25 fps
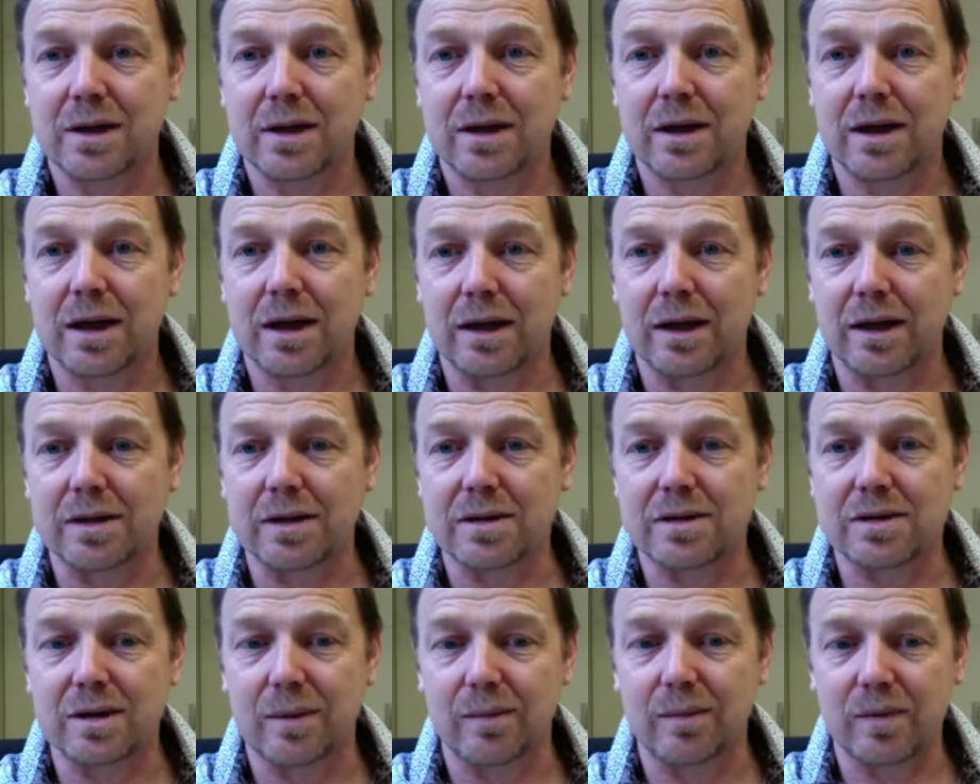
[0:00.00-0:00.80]
And it's
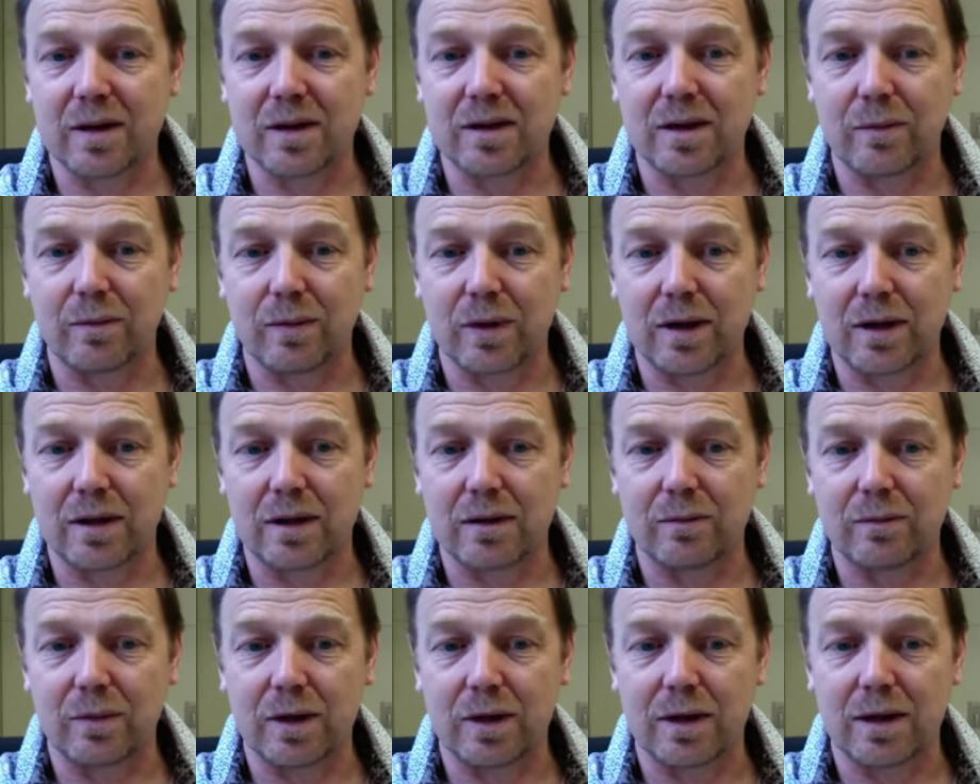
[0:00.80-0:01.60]
something that
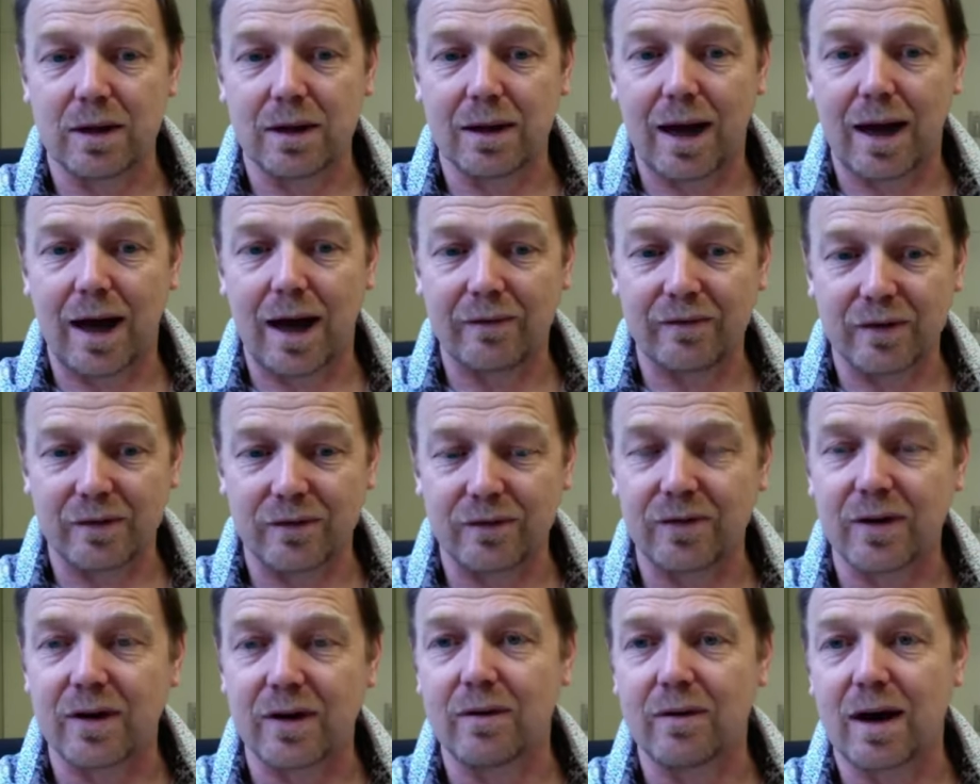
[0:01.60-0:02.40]
we, we have to
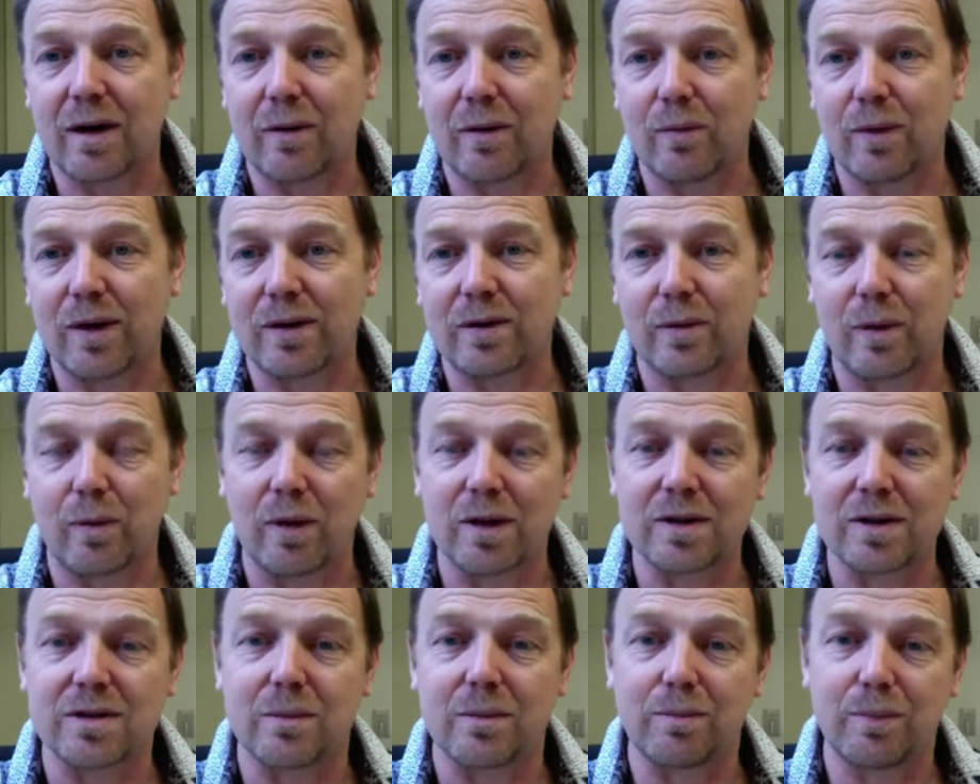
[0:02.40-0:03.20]
figure out whether we
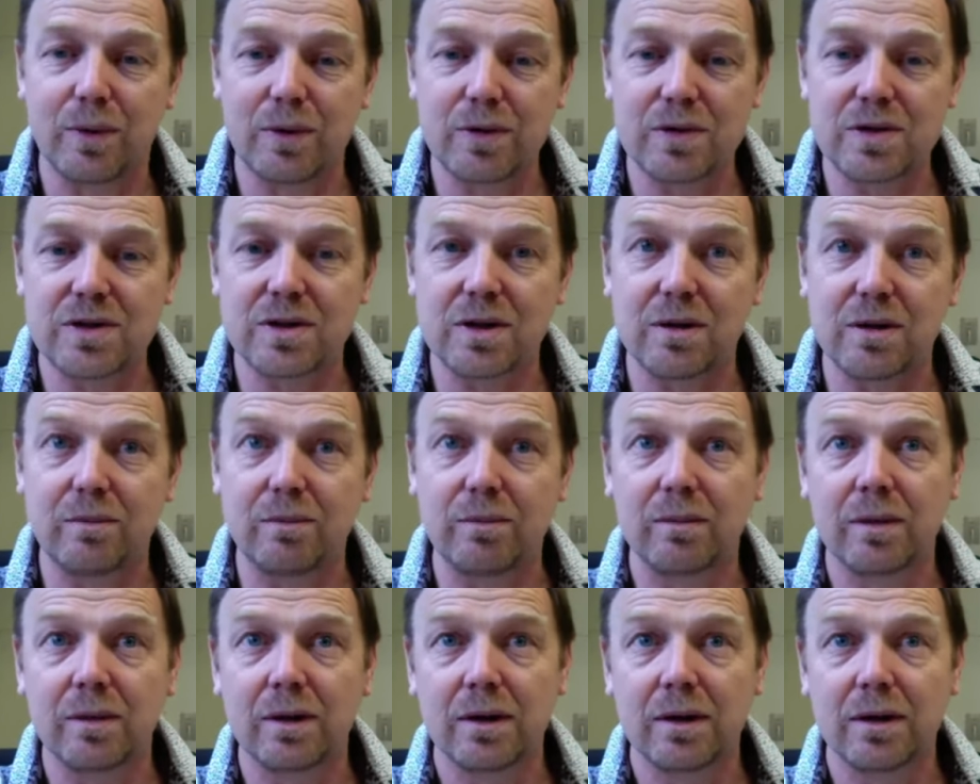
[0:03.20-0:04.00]
want to boost them
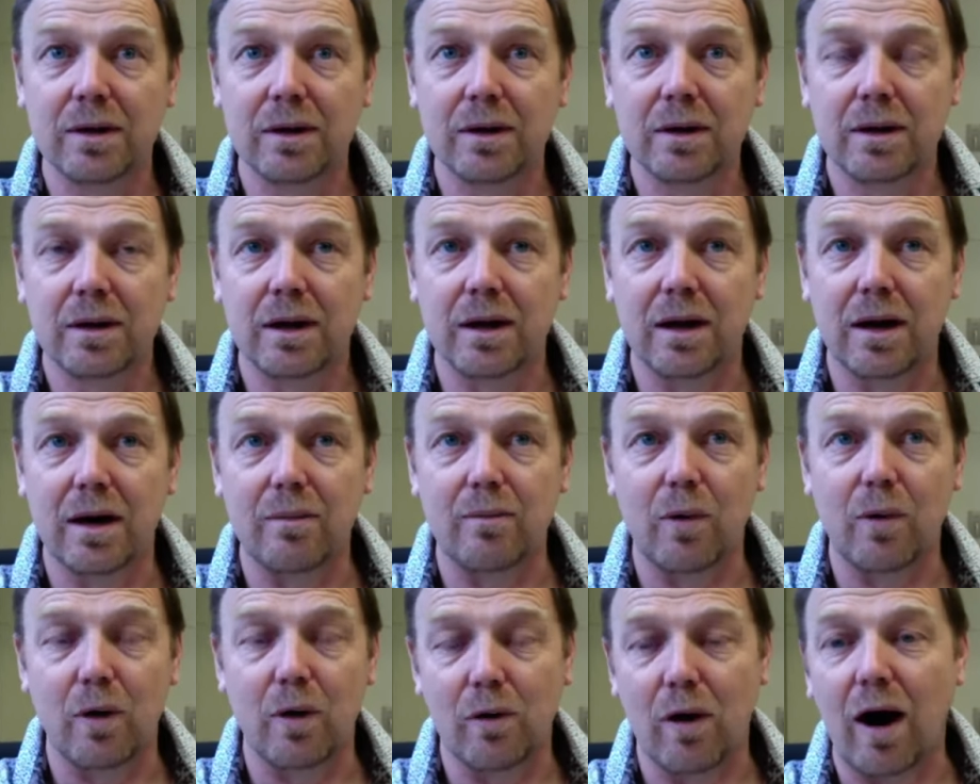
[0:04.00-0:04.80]
uh,
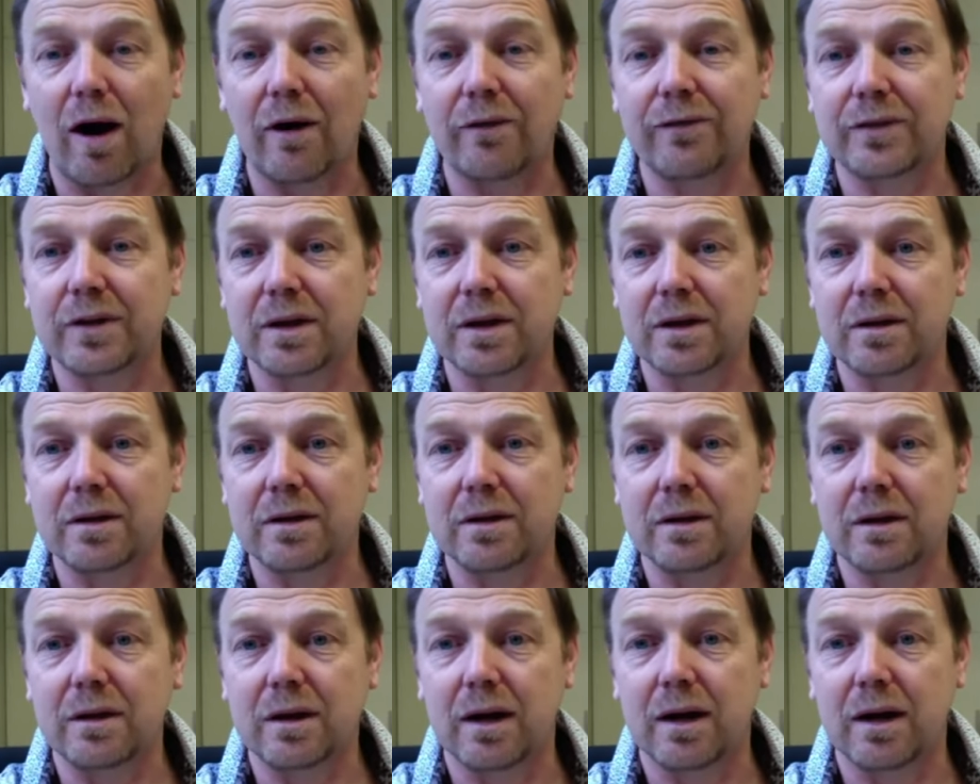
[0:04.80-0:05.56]
more often.